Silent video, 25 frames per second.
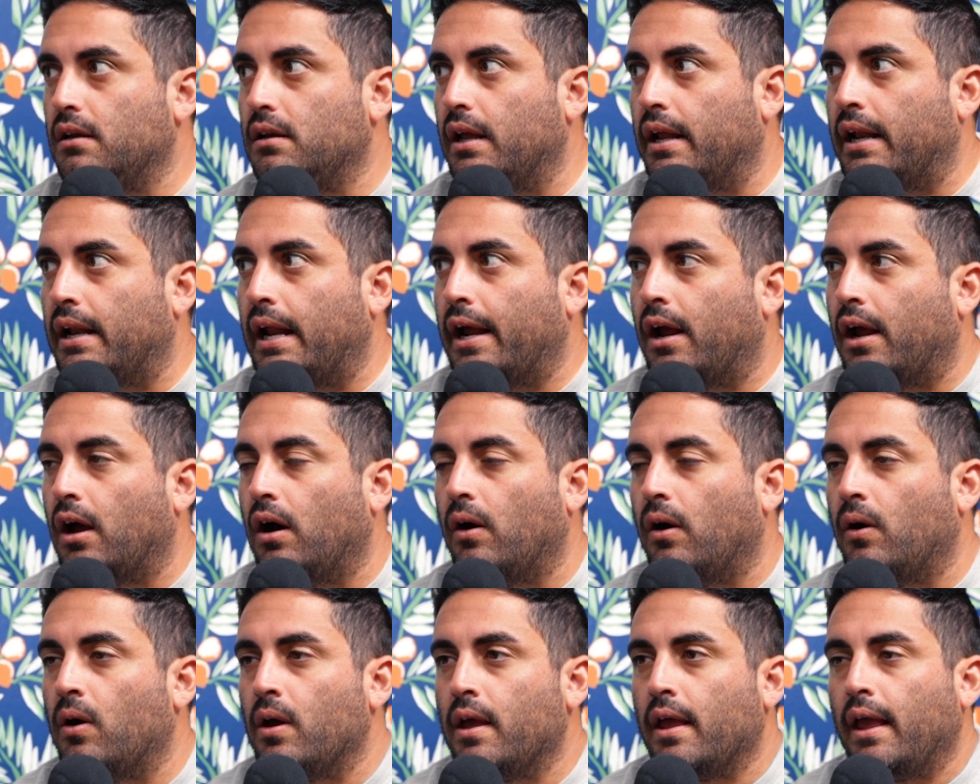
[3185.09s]
And I
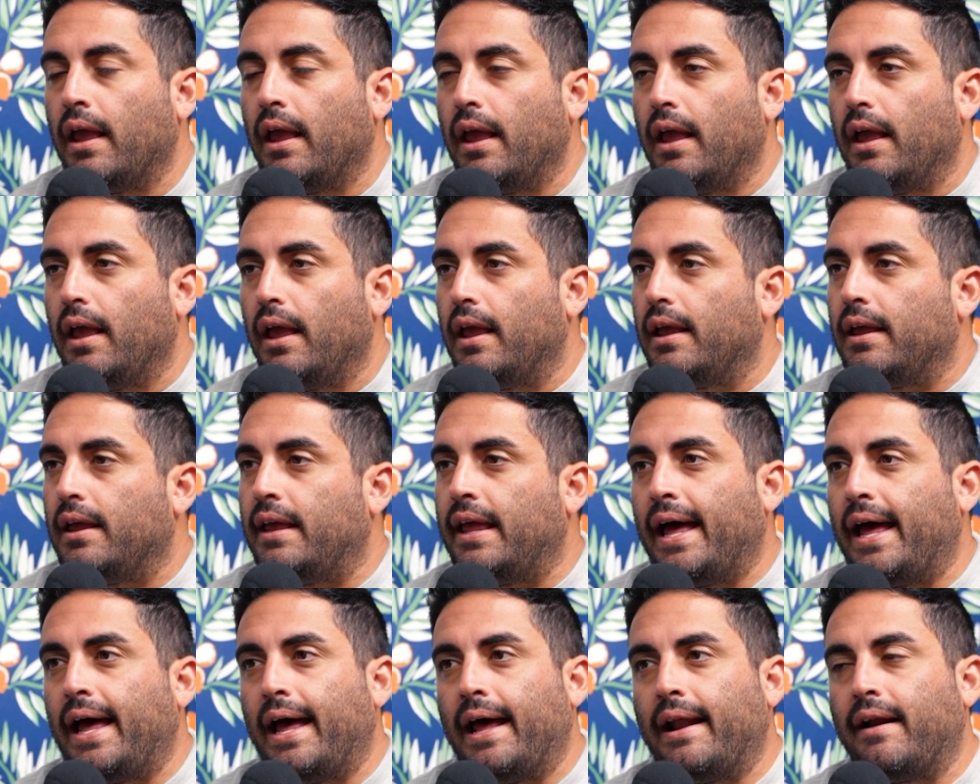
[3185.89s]
go,
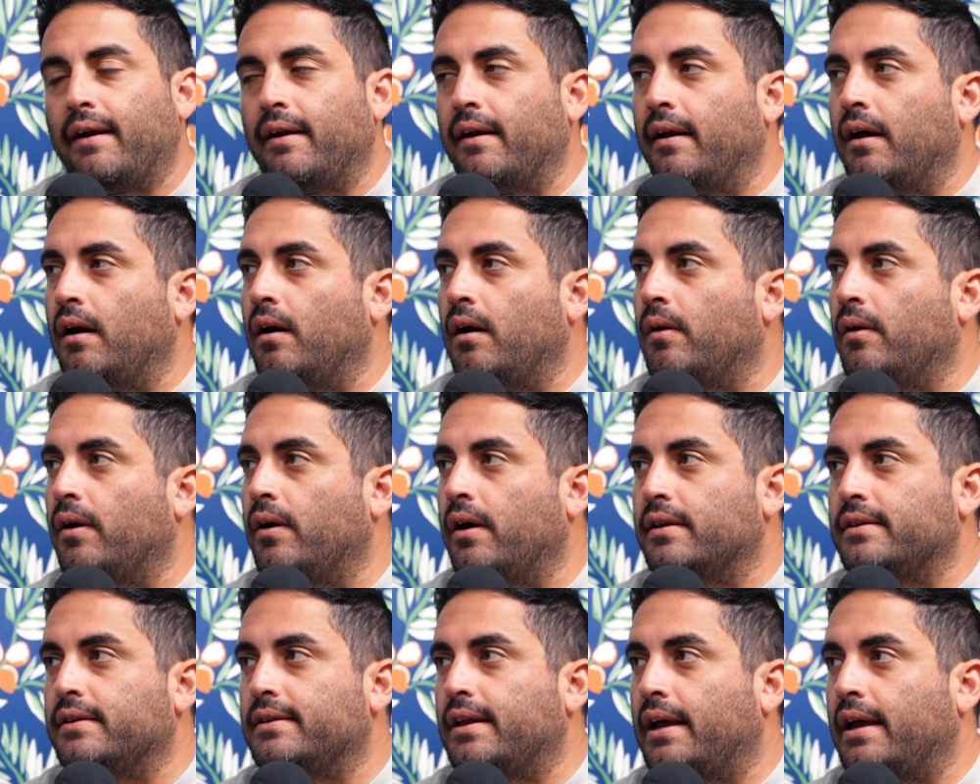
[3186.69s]
yeah, I don't
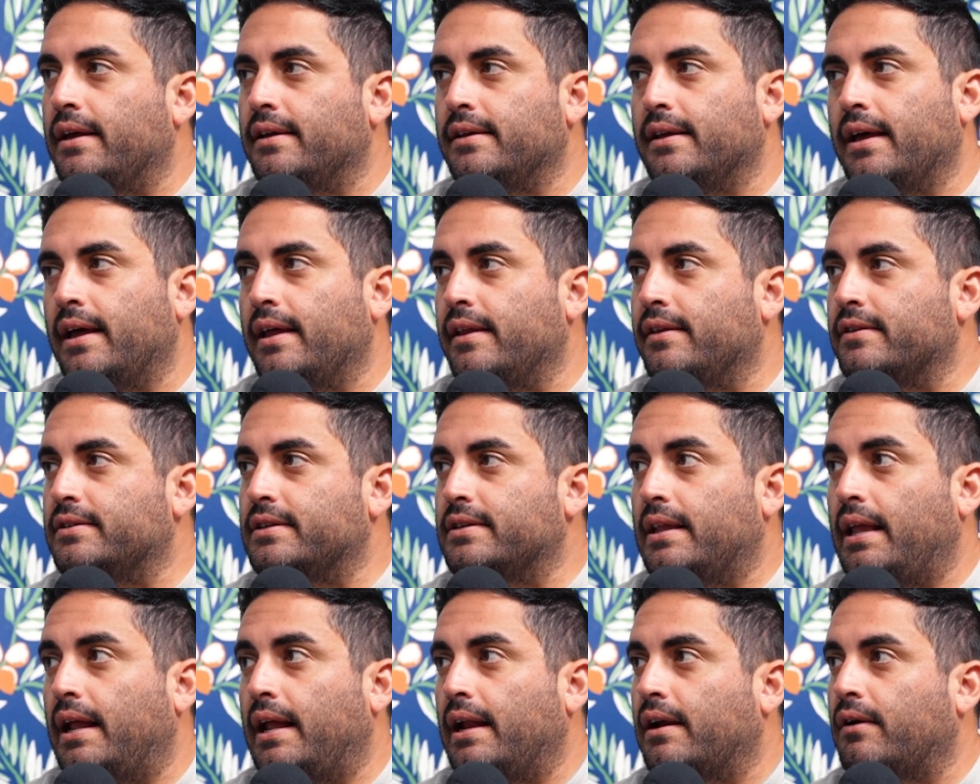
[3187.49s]
know. There's
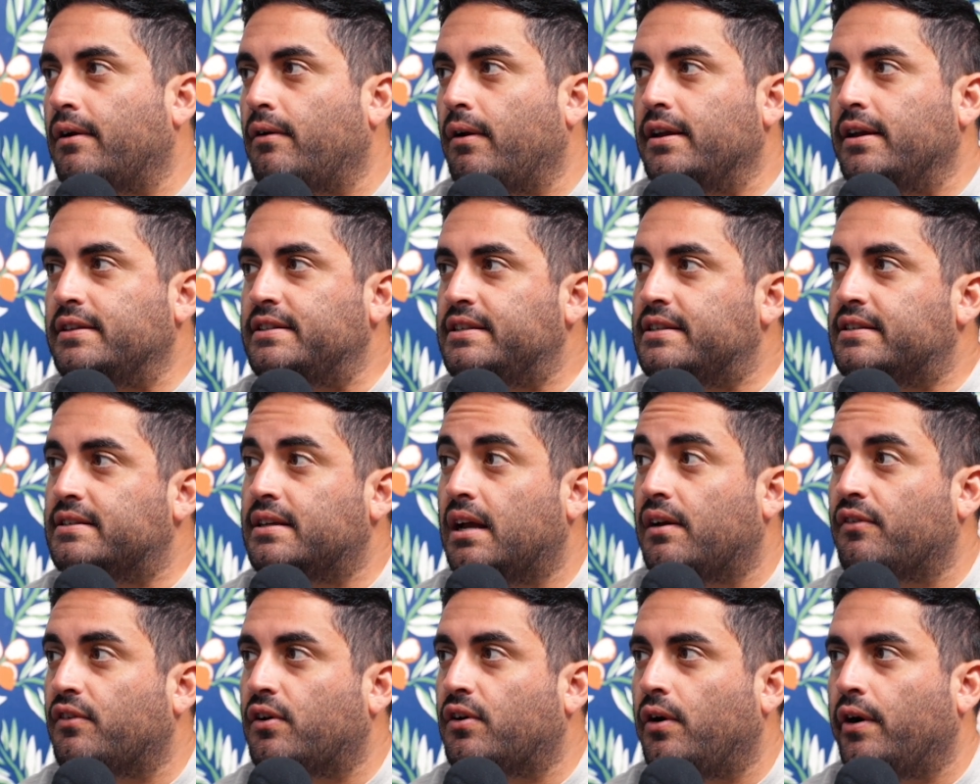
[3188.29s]
a lot of crazy
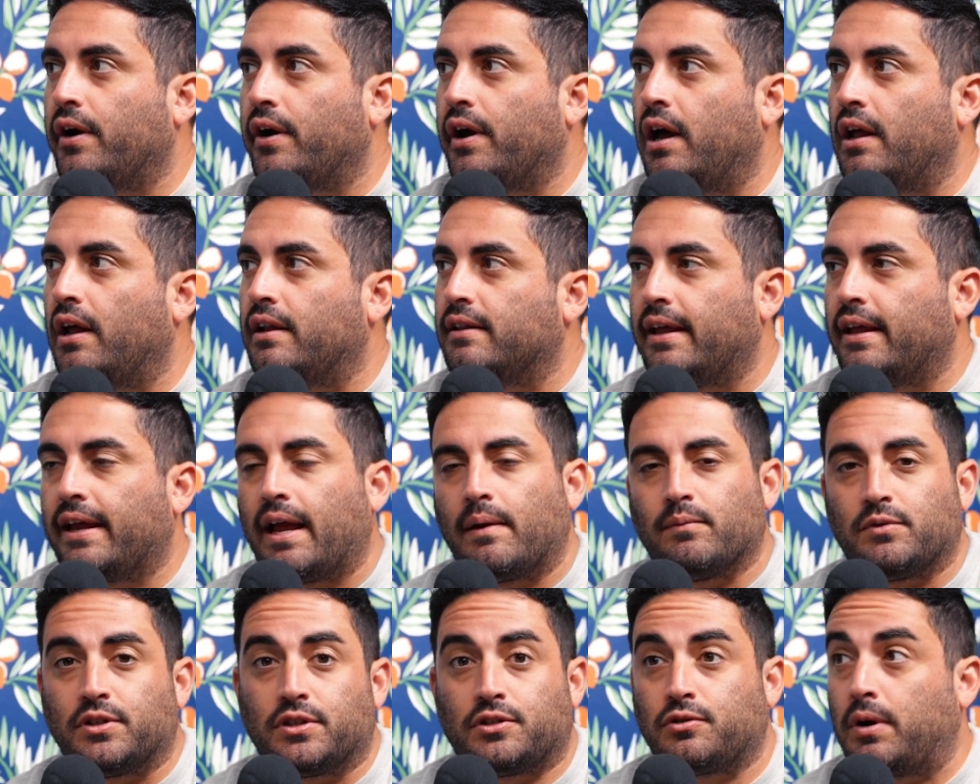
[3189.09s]
stuff going on. Like,
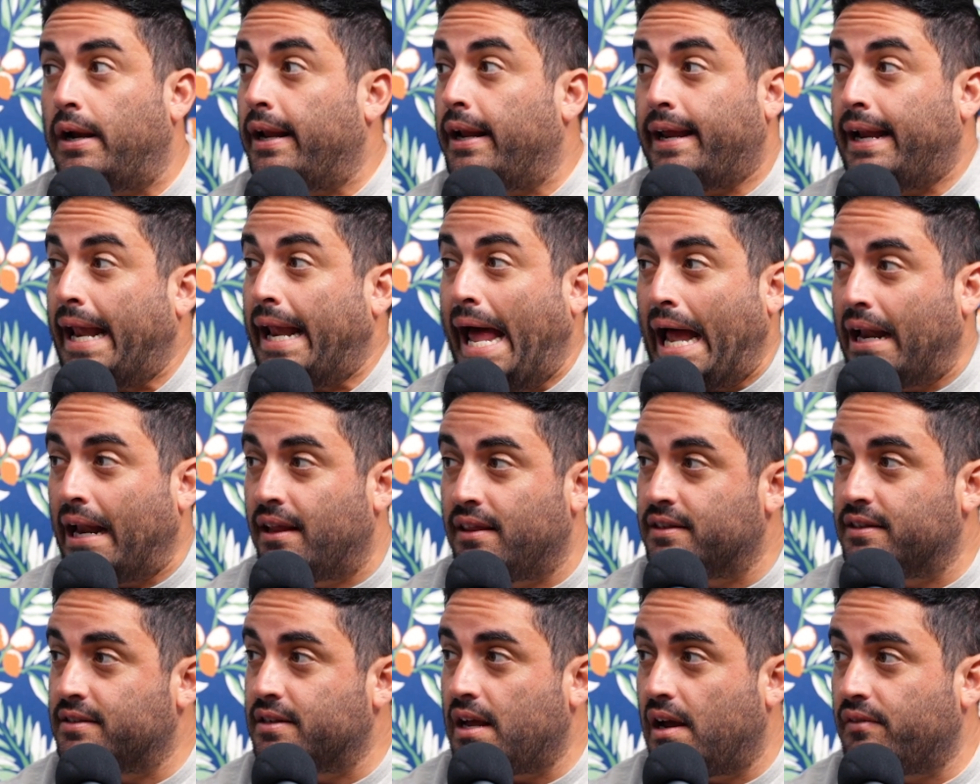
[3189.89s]
I'm just trying to get out of
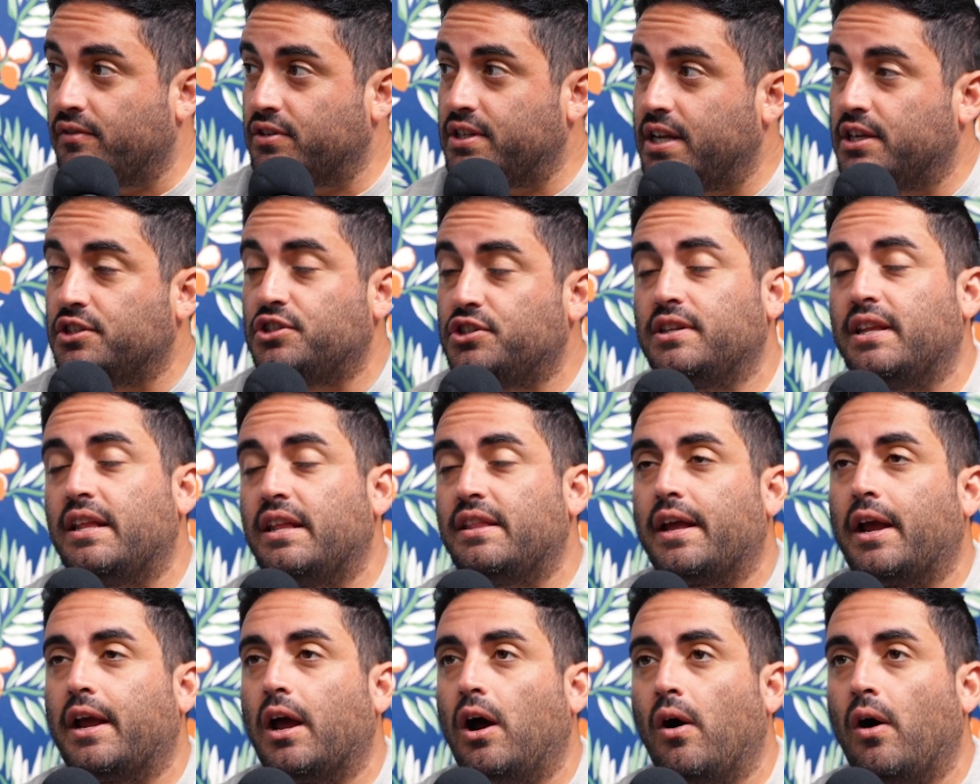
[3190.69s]
this conversation. Then
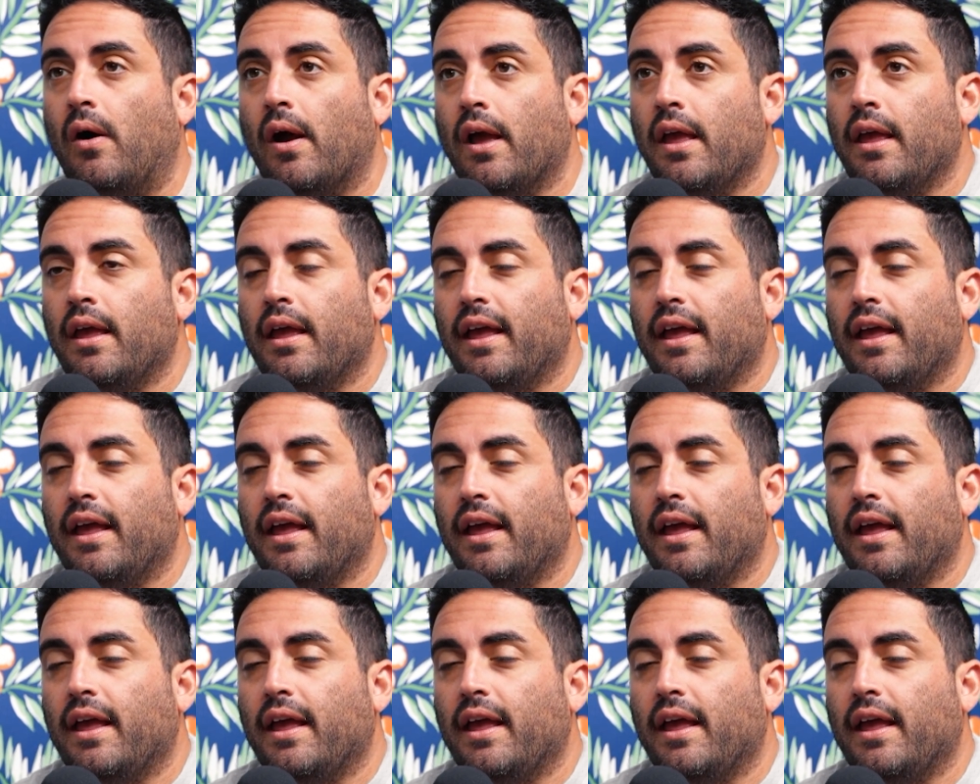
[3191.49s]
they go,